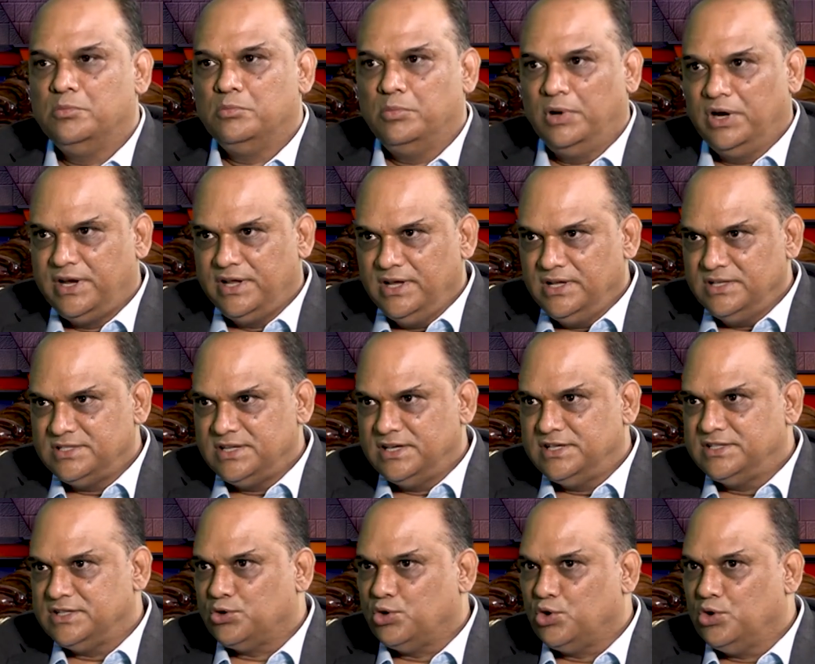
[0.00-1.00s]
But yes,
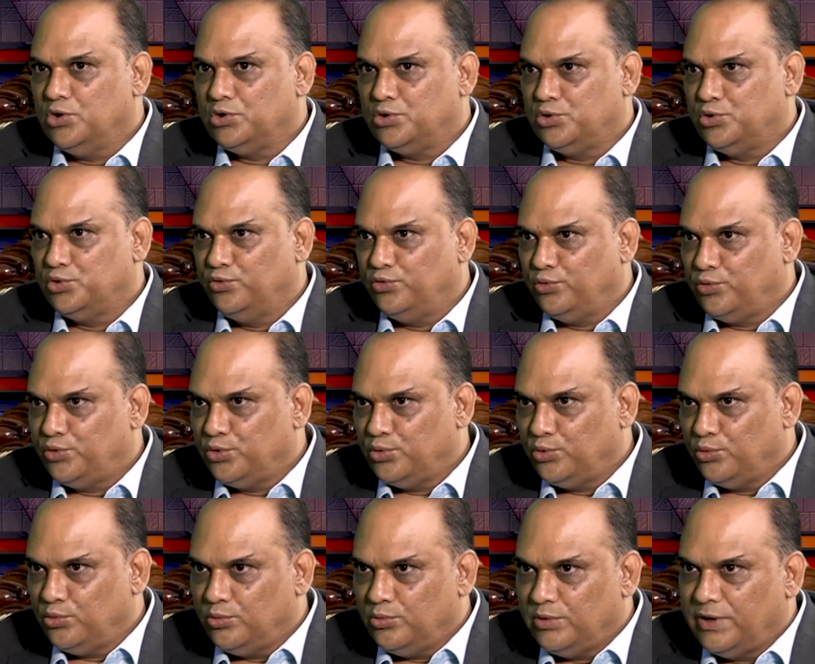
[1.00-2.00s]
it's a
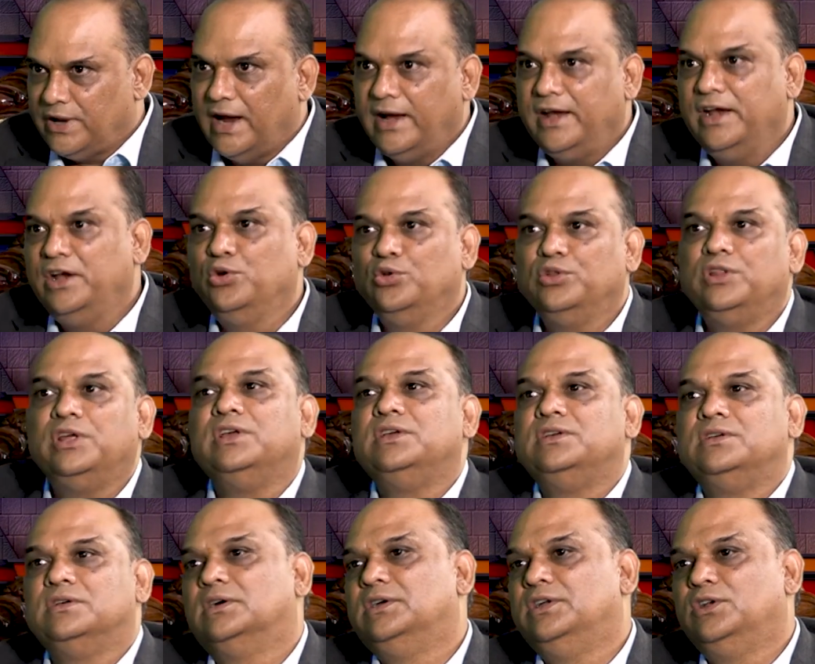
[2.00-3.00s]
to get into
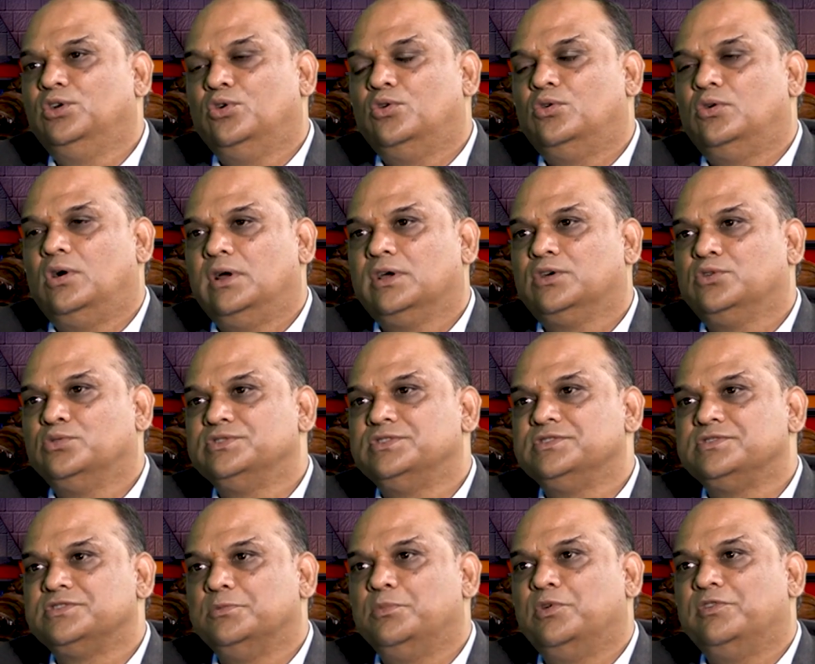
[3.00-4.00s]
the
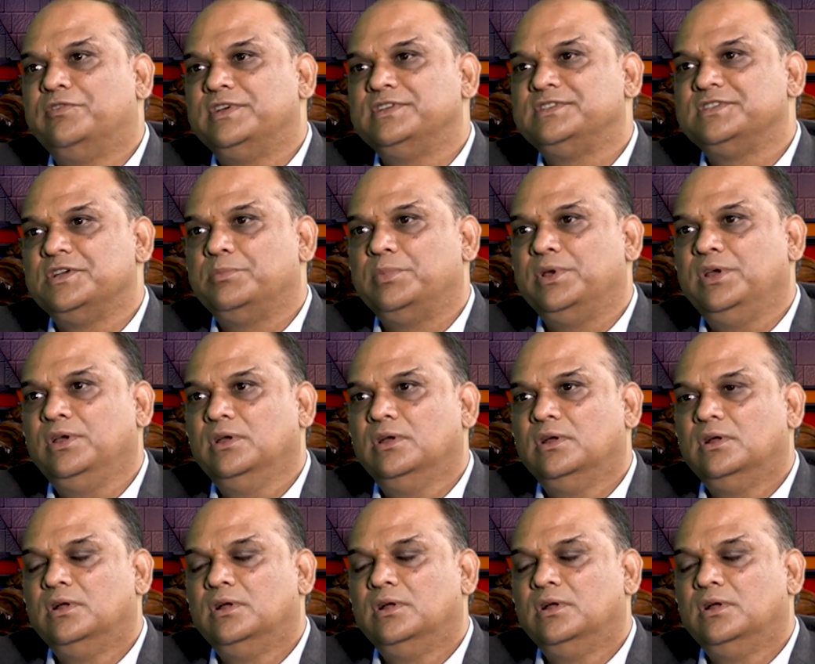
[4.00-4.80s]
ecosystem of SAP.